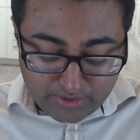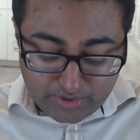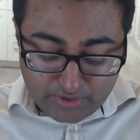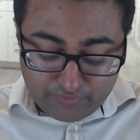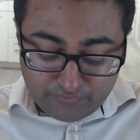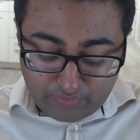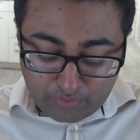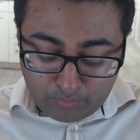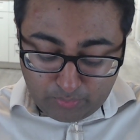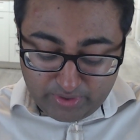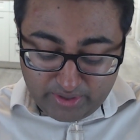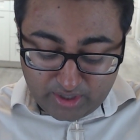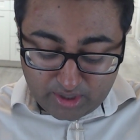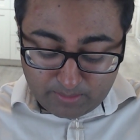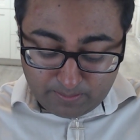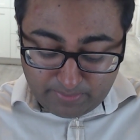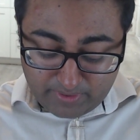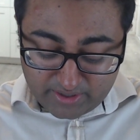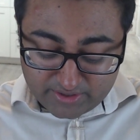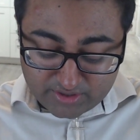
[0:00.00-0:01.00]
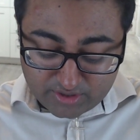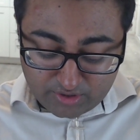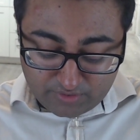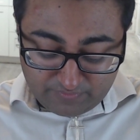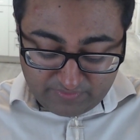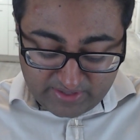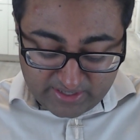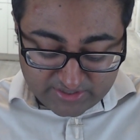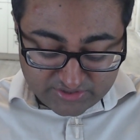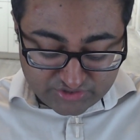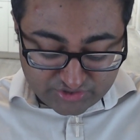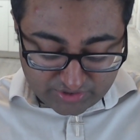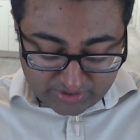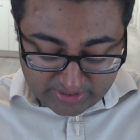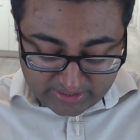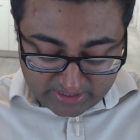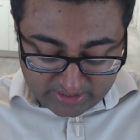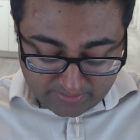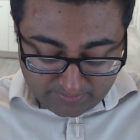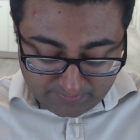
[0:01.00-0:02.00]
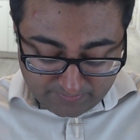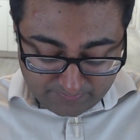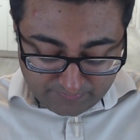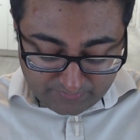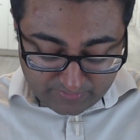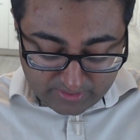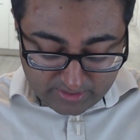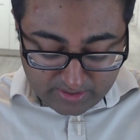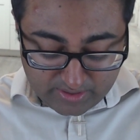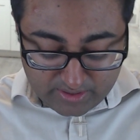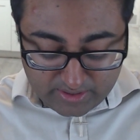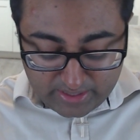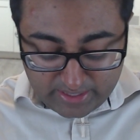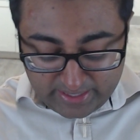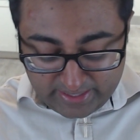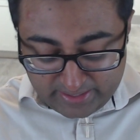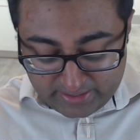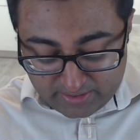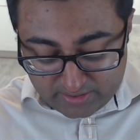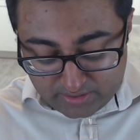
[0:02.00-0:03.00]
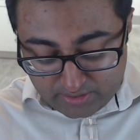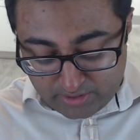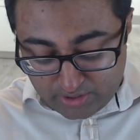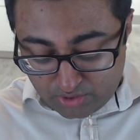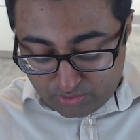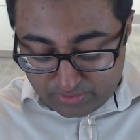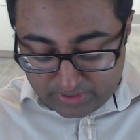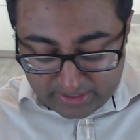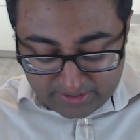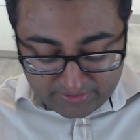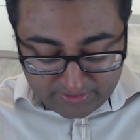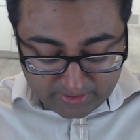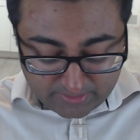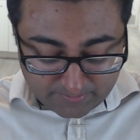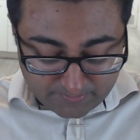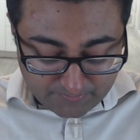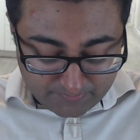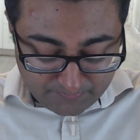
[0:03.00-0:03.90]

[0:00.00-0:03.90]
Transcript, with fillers: For we are but of yesterday, and know nothing,